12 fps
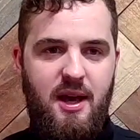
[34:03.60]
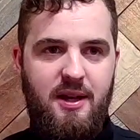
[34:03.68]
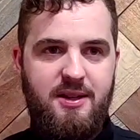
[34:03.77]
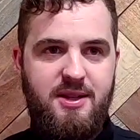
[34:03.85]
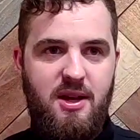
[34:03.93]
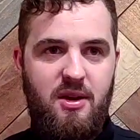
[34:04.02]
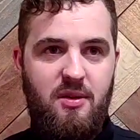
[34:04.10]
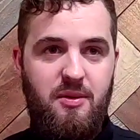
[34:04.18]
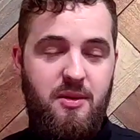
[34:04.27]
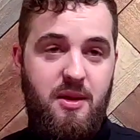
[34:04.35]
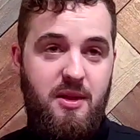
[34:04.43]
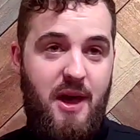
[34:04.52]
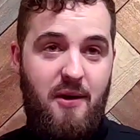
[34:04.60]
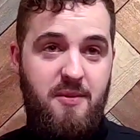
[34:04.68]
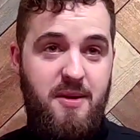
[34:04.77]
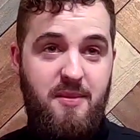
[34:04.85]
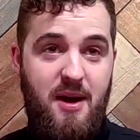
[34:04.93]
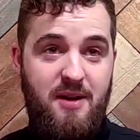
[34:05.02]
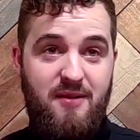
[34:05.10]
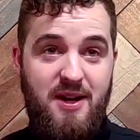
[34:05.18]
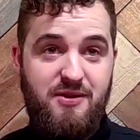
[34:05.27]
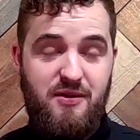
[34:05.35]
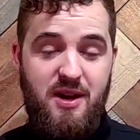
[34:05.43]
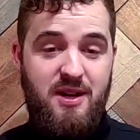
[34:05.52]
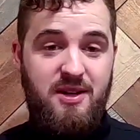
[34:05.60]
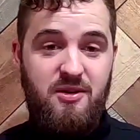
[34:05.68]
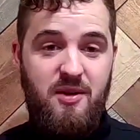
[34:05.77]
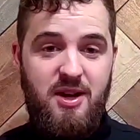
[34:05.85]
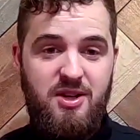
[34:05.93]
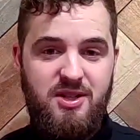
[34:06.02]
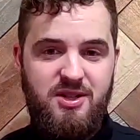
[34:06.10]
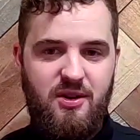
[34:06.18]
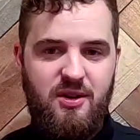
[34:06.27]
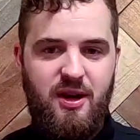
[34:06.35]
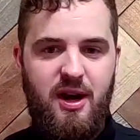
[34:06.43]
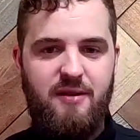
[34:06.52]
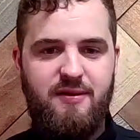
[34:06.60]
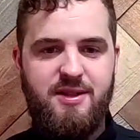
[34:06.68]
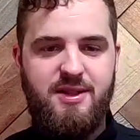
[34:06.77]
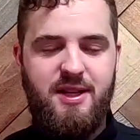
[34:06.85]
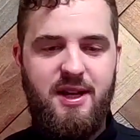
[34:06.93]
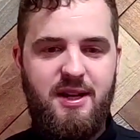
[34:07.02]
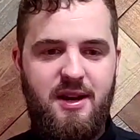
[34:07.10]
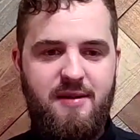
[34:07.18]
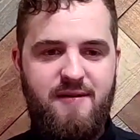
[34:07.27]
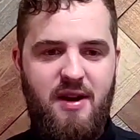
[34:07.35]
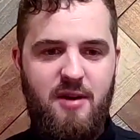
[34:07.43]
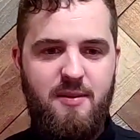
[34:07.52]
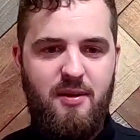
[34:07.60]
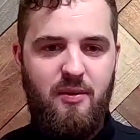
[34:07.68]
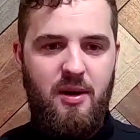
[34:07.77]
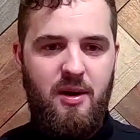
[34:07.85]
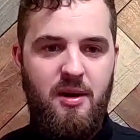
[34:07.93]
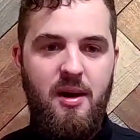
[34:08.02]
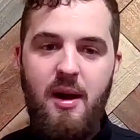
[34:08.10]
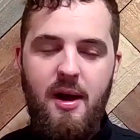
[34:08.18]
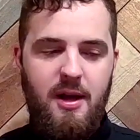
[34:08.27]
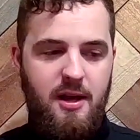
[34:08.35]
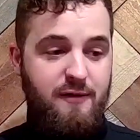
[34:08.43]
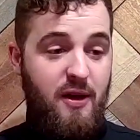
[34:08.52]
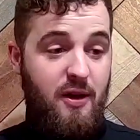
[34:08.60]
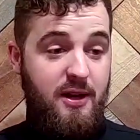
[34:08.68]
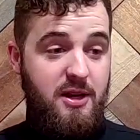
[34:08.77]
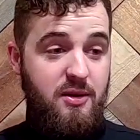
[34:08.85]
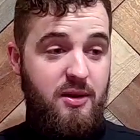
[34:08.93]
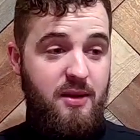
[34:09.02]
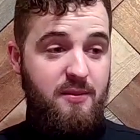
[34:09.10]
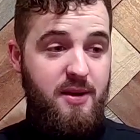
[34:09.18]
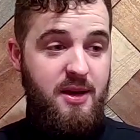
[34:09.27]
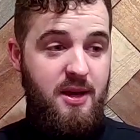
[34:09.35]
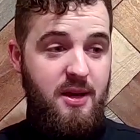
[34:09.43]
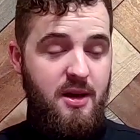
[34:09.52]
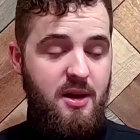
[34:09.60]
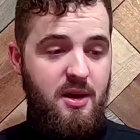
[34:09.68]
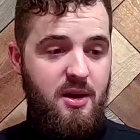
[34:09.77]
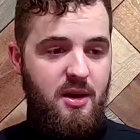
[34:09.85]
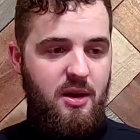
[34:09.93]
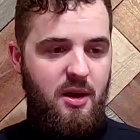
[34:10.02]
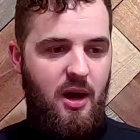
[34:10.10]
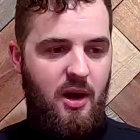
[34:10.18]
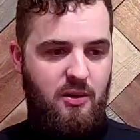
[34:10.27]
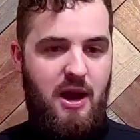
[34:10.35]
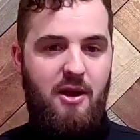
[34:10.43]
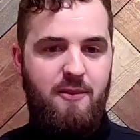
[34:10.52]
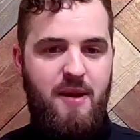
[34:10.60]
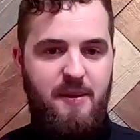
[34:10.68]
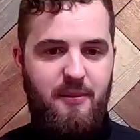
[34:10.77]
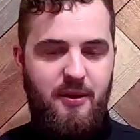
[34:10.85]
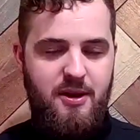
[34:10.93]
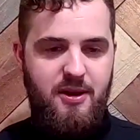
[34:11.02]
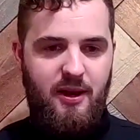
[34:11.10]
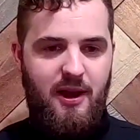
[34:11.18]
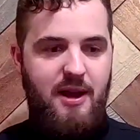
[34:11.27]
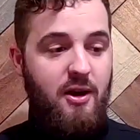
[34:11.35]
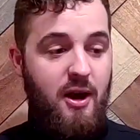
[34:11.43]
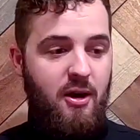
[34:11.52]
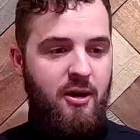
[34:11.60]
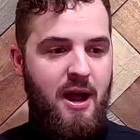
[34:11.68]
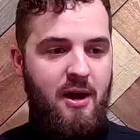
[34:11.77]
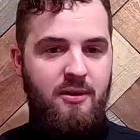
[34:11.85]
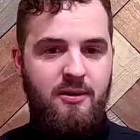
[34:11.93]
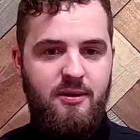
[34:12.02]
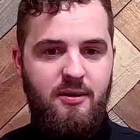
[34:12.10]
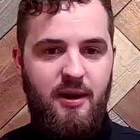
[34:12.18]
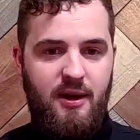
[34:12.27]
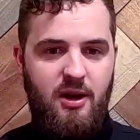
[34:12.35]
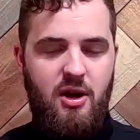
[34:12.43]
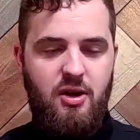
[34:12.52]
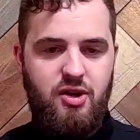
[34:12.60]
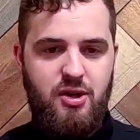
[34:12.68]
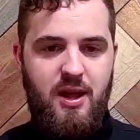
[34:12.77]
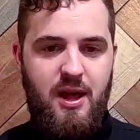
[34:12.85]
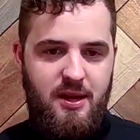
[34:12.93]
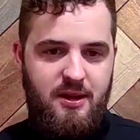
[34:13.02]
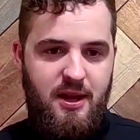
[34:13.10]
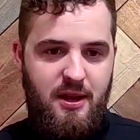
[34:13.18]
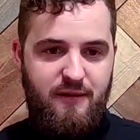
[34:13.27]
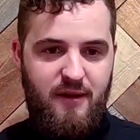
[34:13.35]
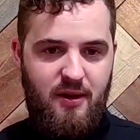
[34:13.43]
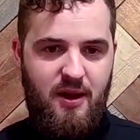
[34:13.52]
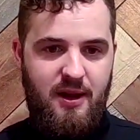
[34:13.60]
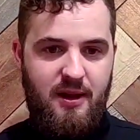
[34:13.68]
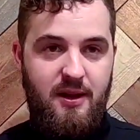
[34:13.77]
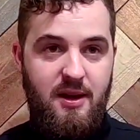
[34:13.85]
And so that would be my advice for any new agent starting off, is to get in an environment where you feel like you can be around people that you can let your hair down, like a culture that you feel like